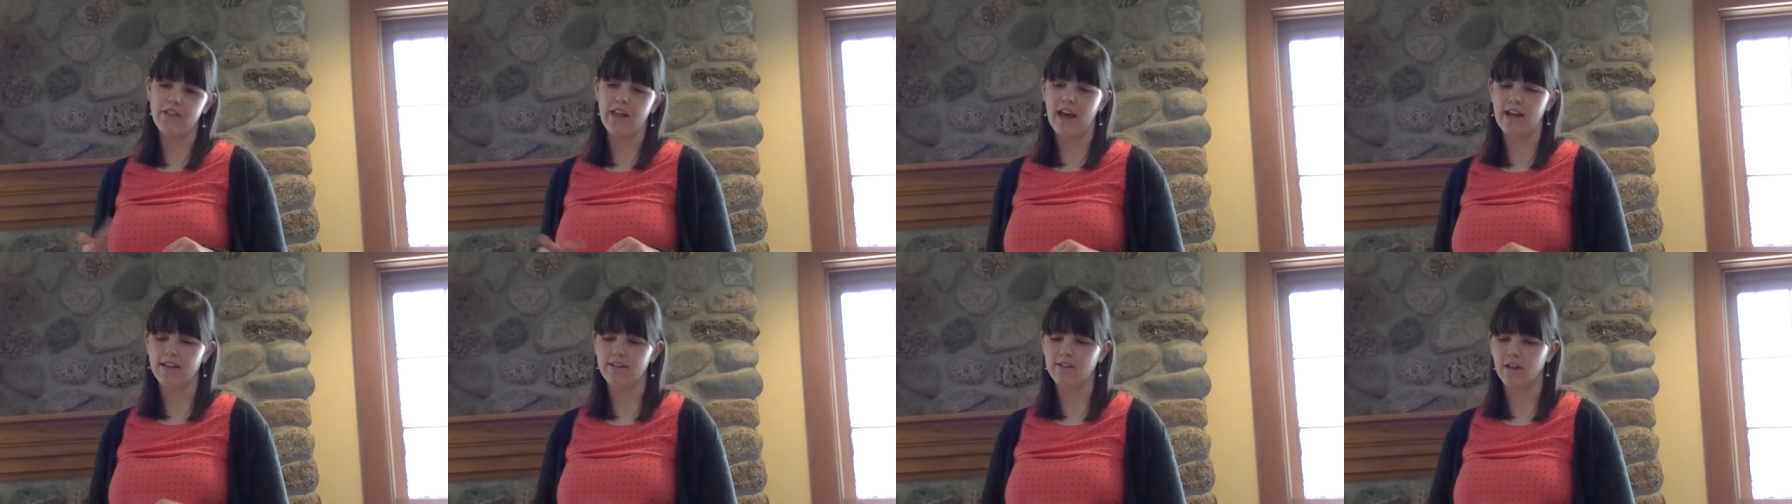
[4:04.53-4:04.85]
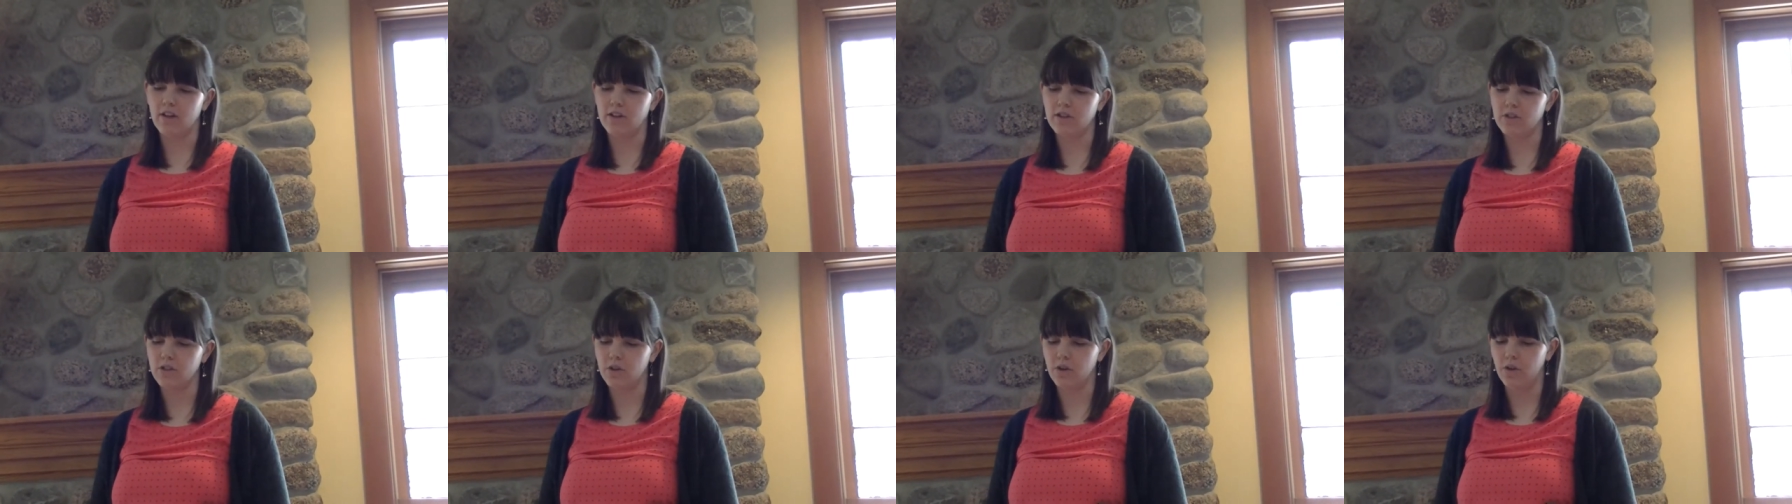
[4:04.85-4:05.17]
that's
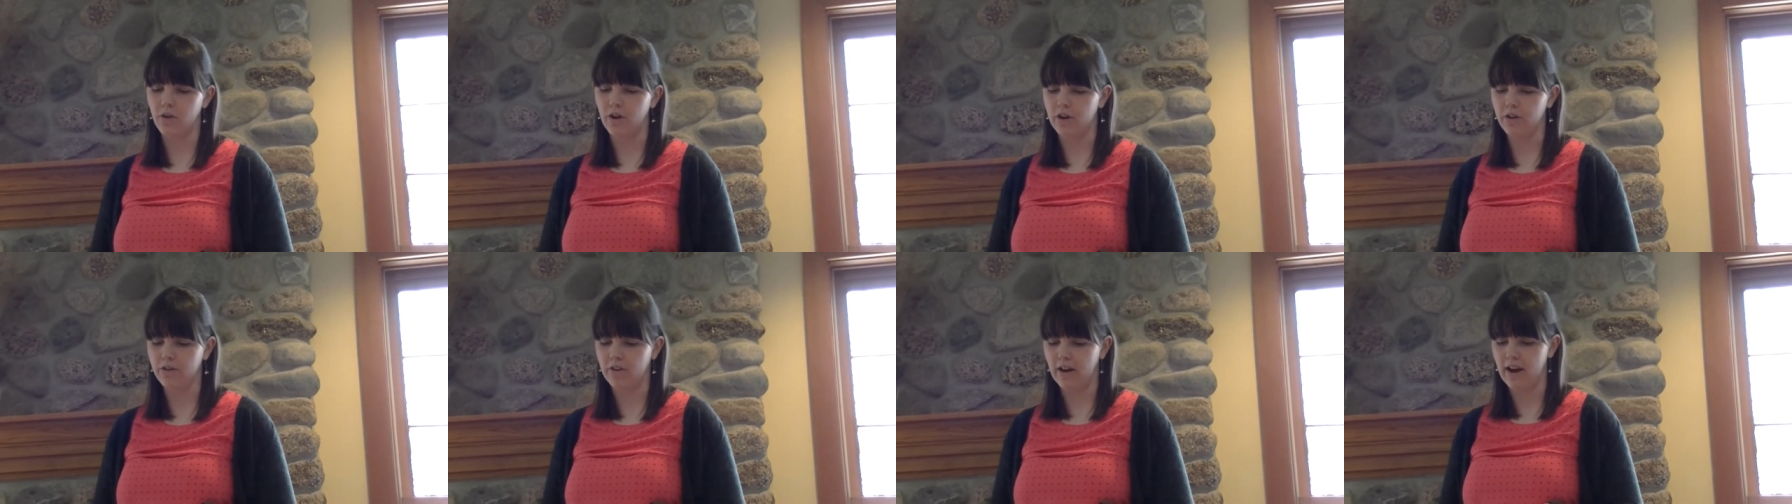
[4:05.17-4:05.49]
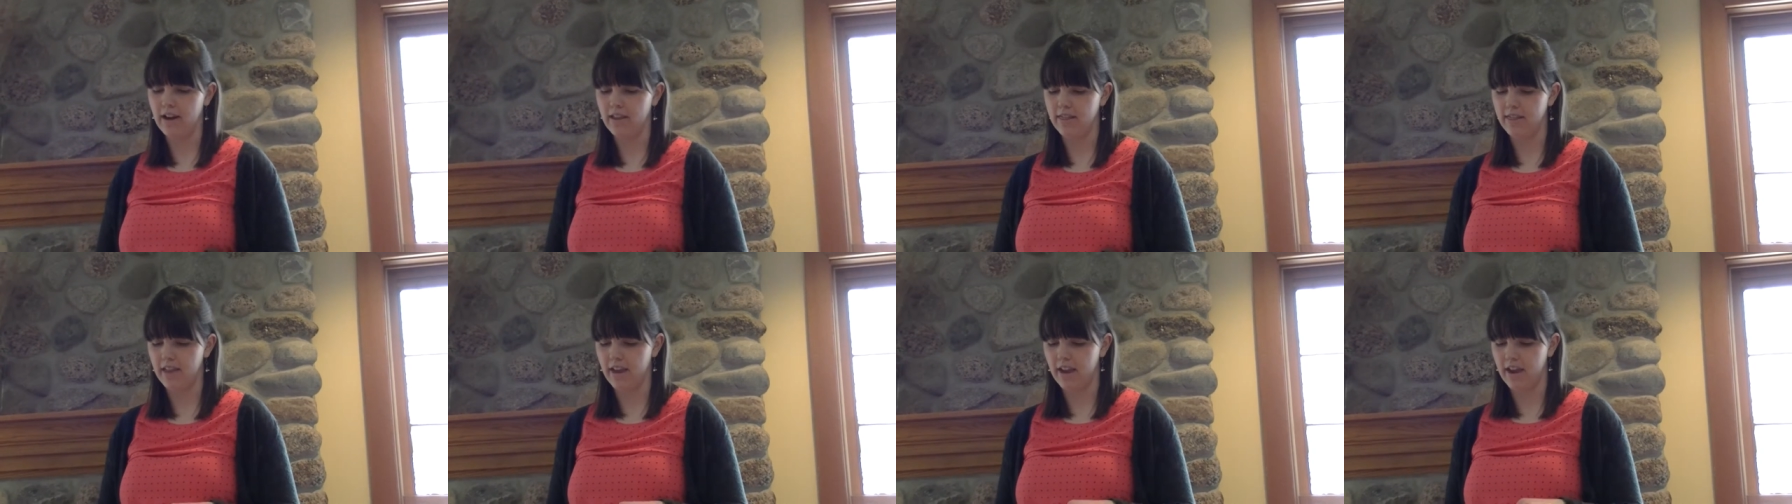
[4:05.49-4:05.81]
also a
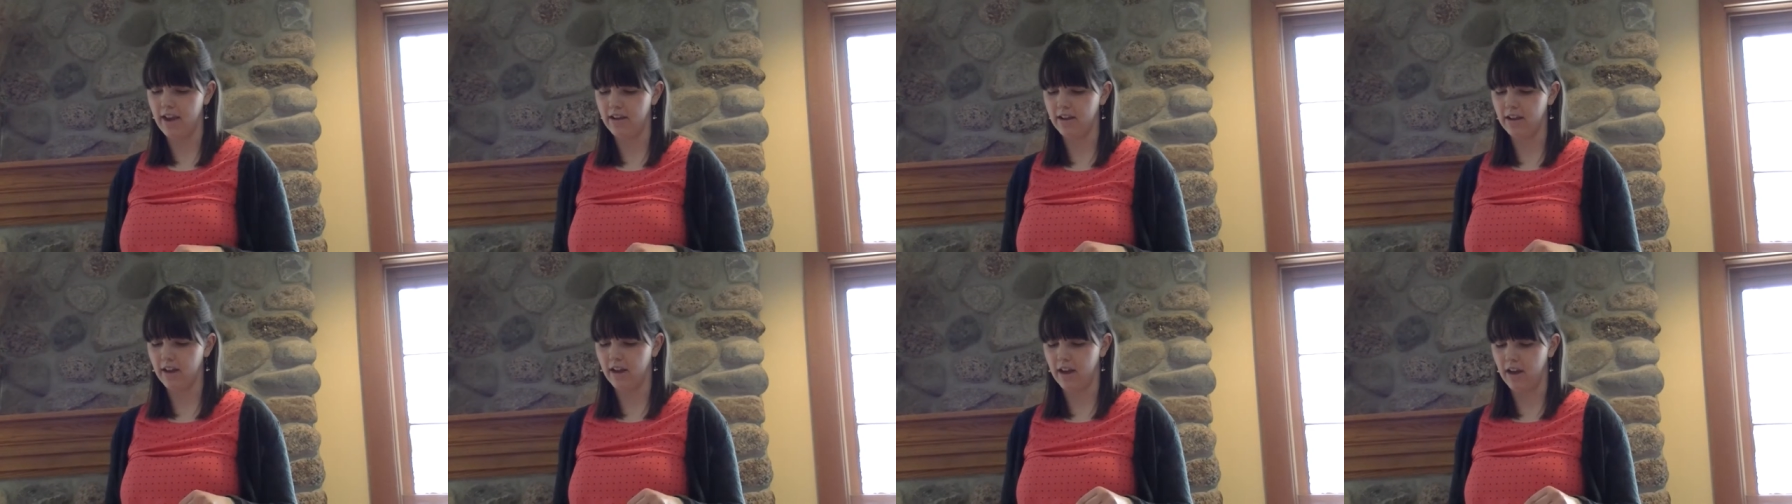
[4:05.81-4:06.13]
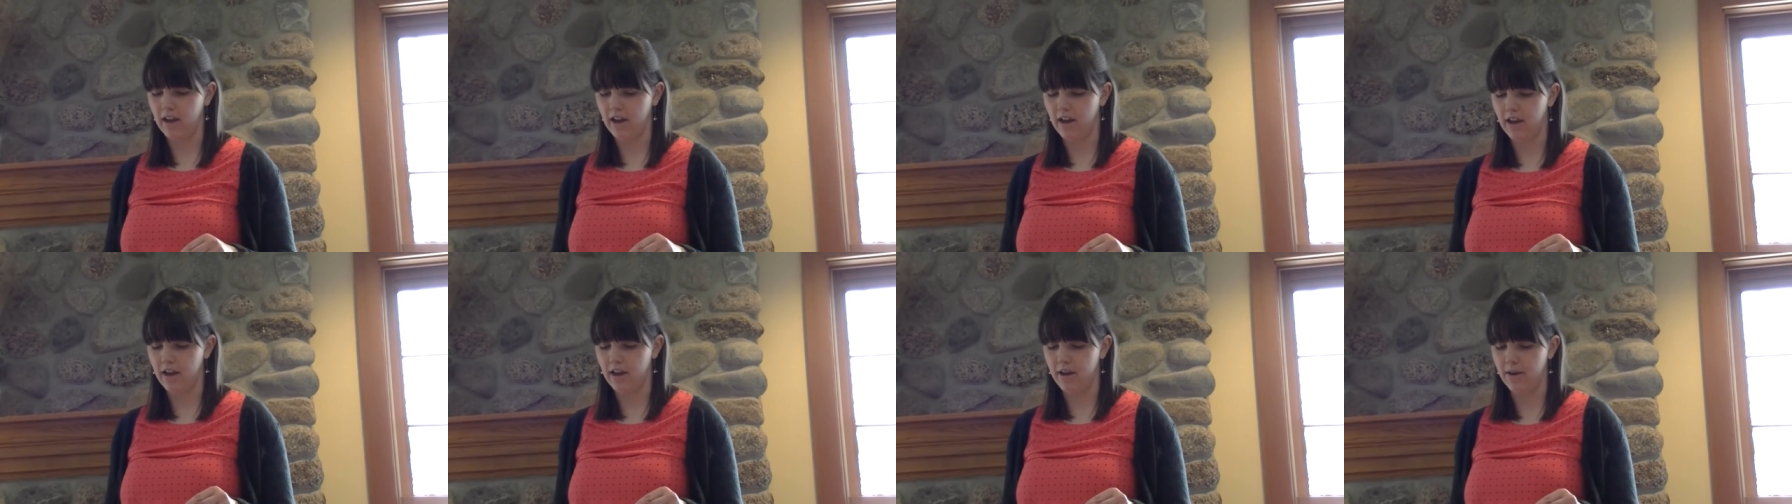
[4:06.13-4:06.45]
great thing.
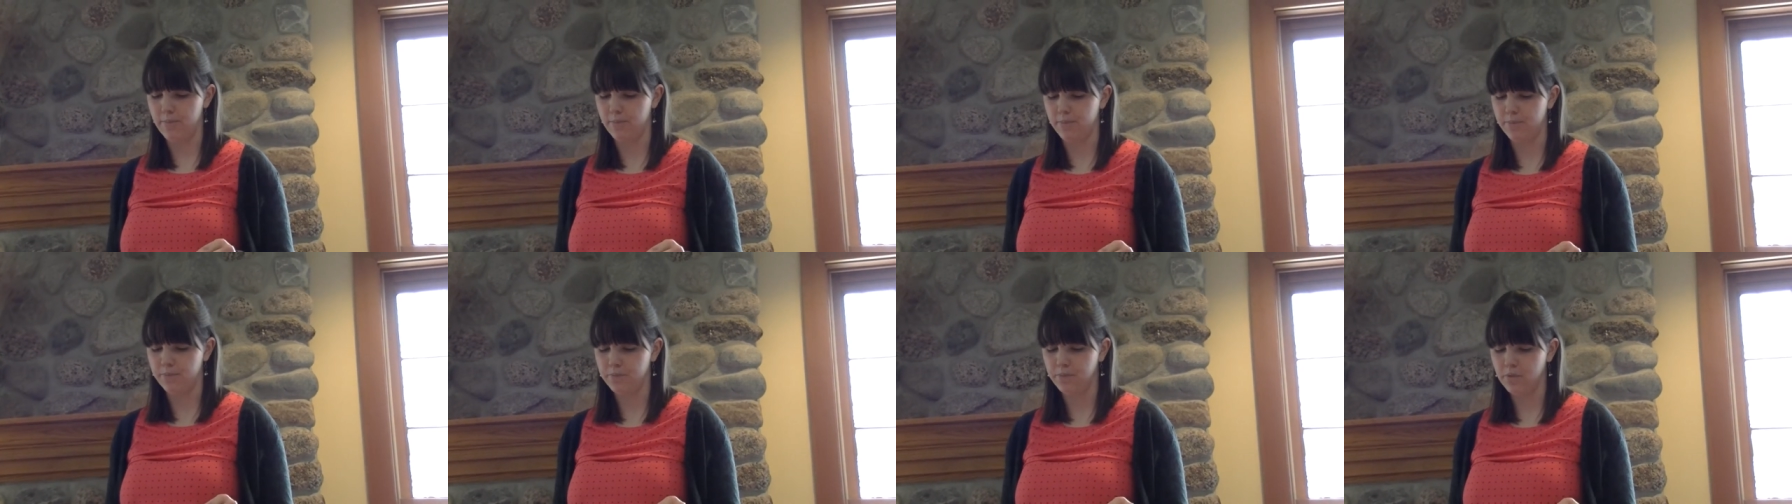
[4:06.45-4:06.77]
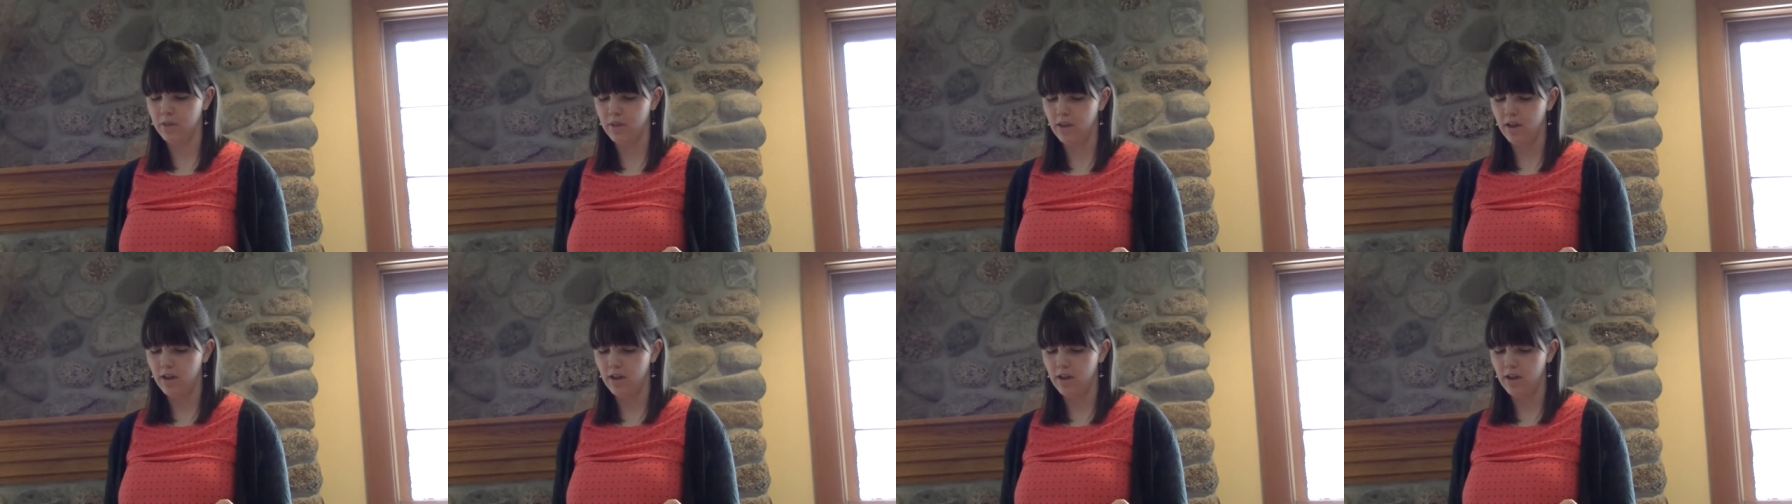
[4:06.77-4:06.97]
Um,